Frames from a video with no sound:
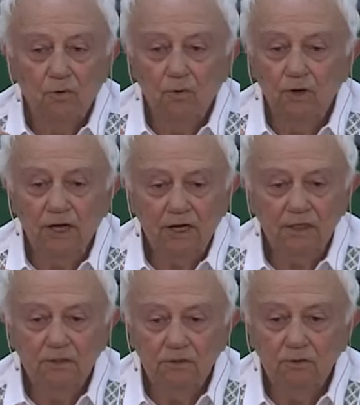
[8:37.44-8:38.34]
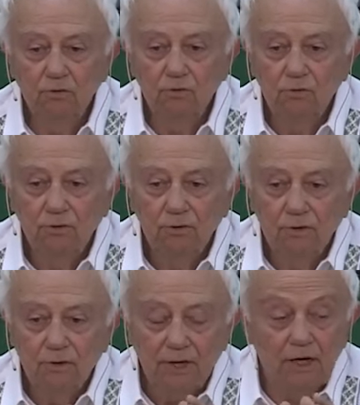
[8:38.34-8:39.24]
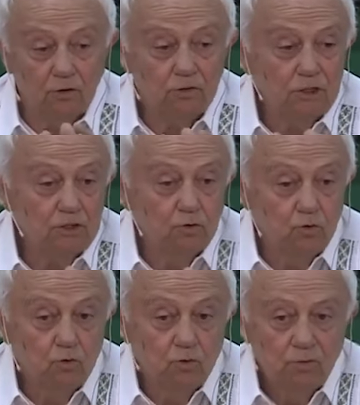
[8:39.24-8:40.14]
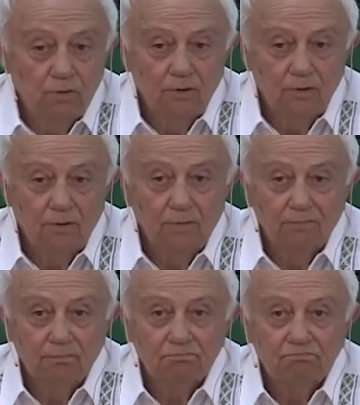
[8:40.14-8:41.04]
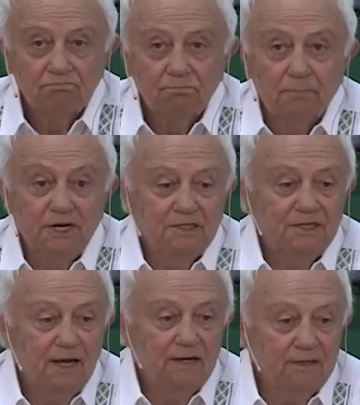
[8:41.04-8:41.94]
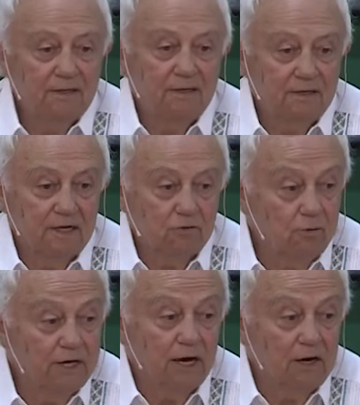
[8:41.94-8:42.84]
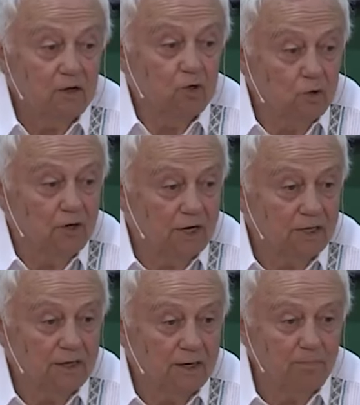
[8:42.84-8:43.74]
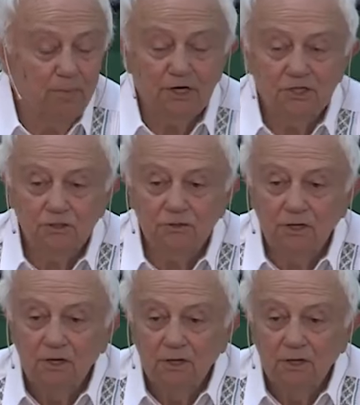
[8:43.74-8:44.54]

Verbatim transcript: we had to, in order to pretend that we can cure a person,